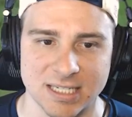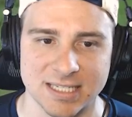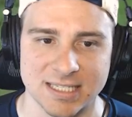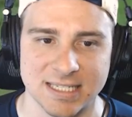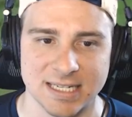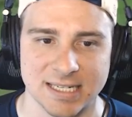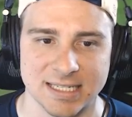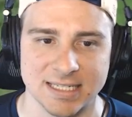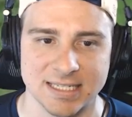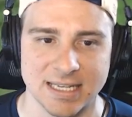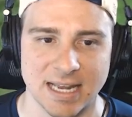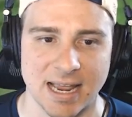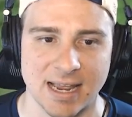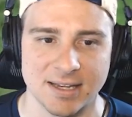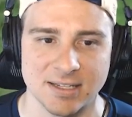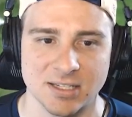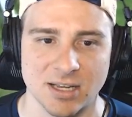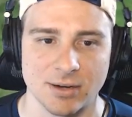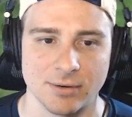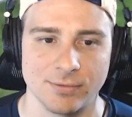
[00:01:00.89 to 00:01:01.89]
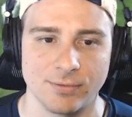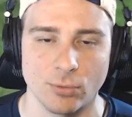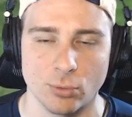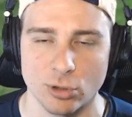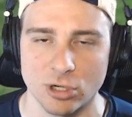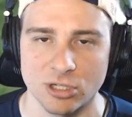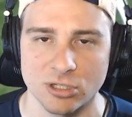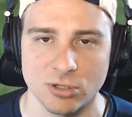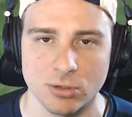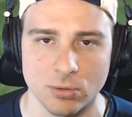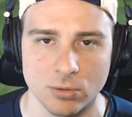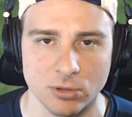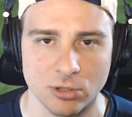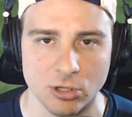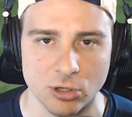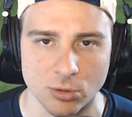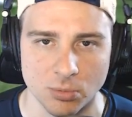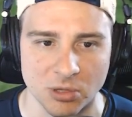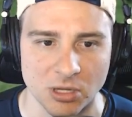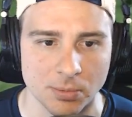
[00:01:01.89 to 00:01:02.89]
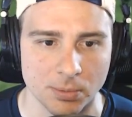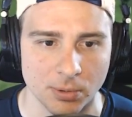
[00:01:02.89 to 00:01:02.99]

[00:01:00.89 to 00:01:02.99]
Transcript: 6 sacks, and 42 QB